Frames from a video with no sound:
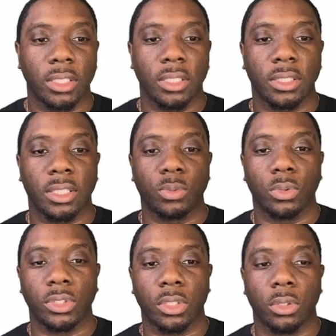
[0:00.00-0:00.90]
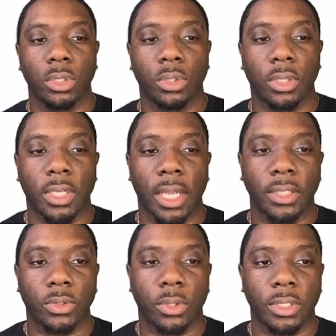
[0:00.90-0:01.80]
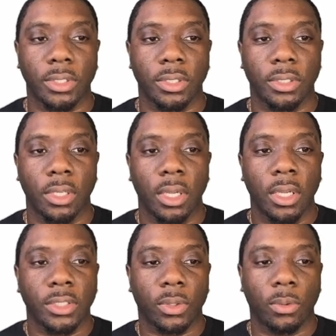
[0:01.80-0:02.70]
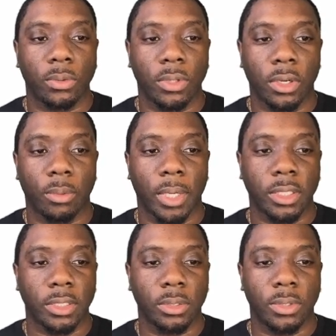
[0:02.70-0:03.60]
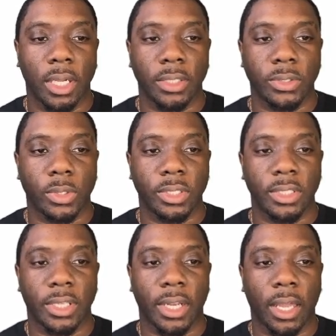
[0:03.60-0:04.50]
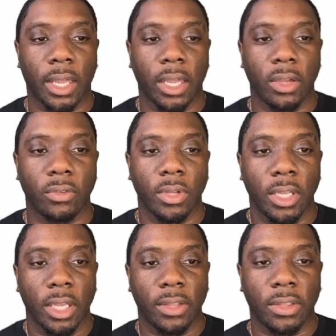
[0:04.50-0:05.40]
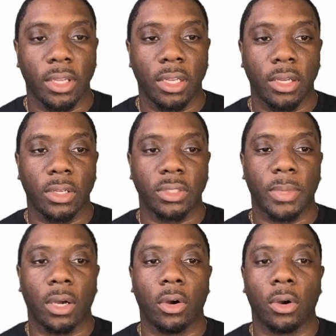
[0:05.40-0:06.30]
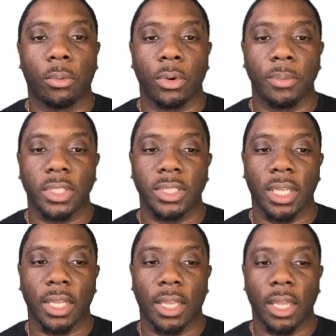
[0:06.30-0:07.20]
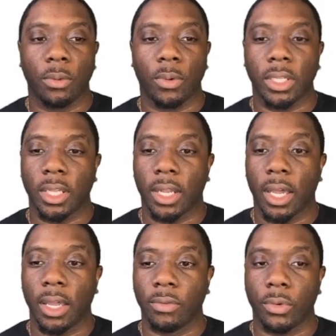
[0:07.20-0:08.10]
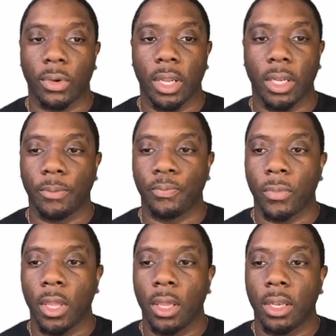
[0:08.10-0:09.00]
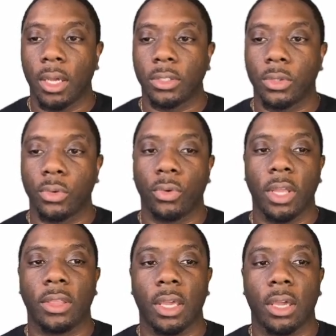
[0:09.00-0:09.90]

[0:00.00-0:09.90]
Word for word: this will show you your data sources. So here are my two data sources that I have, and then here's my on-premise data gateway that I have created. Now to create that